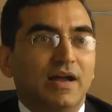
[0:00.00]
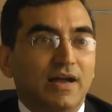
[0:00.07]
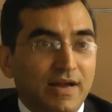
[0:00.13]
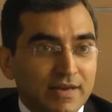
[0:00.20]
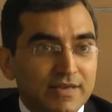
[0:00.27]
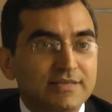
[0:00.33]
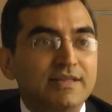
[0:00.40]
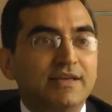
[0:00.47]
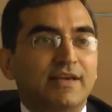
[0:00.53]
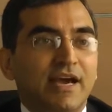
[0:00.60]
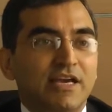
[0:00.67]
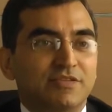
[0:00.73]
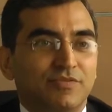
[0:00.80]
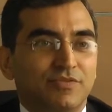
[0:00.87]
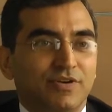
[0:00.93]
Understand the
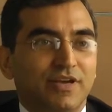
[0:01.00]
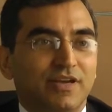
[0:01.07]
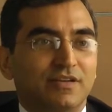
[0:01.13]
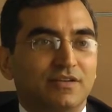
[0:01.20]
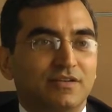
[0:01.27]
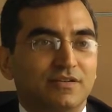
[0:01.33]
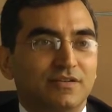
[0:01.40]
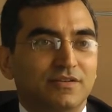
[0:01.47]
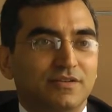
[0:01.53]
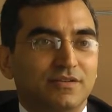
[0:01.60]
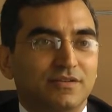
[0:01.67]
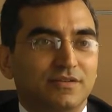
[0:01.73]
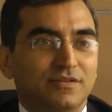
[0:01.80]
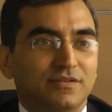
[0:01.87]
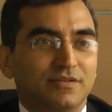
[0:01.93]
cash flow again.
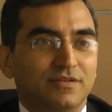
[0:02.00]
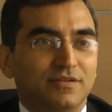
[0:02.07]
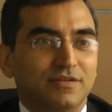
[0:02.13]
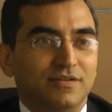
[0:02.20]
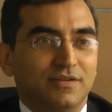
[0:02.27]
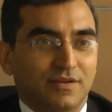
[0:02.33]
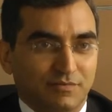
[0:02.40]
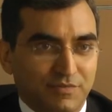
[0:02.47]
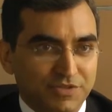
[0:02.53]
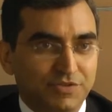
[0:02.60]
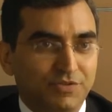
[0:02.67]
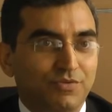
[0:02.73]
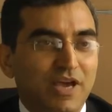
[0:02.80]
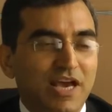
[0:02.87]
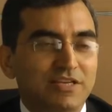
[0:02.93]
Once you
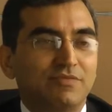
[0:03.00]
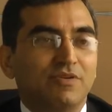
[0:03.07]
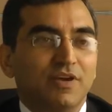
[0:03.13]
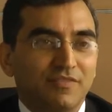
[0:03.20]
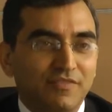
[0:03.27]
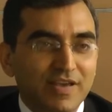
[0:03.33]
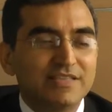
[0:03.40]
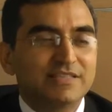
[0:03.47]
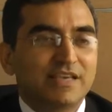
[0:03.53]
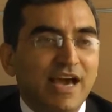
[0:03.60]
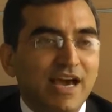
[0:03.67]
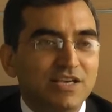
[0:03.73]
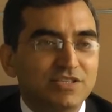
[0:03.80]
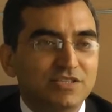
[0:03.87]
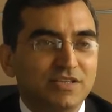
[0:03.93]
know cash flow, if he has
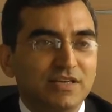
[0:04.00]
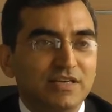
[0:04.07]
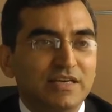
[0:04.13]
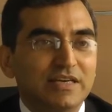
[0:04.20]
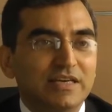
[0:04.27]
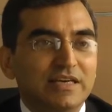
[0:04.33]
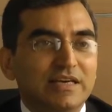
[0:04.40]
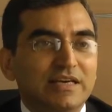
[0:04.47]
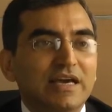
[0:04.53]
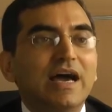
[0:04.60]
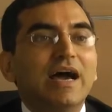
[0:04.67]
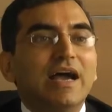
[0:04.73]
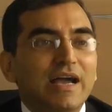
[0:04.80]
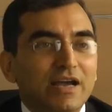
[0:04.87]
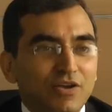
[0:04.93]
cash,
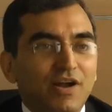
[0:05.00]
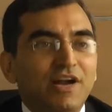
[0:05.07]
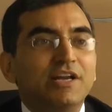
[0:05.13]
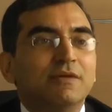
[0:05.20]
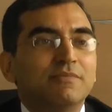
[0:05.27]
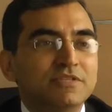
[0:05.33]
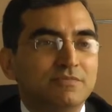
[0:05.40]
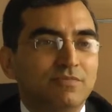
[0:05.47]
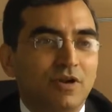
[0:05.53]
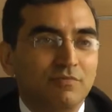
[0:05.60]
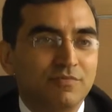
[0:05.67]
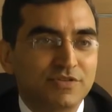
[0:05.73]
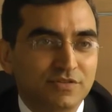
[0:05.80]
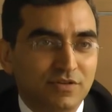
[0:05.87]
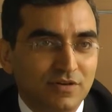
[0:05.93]
your 80%
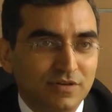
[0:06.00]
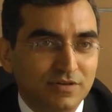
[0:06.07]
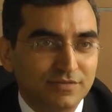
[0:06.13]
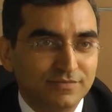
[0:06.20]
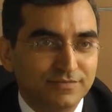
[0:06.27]
problem is solved.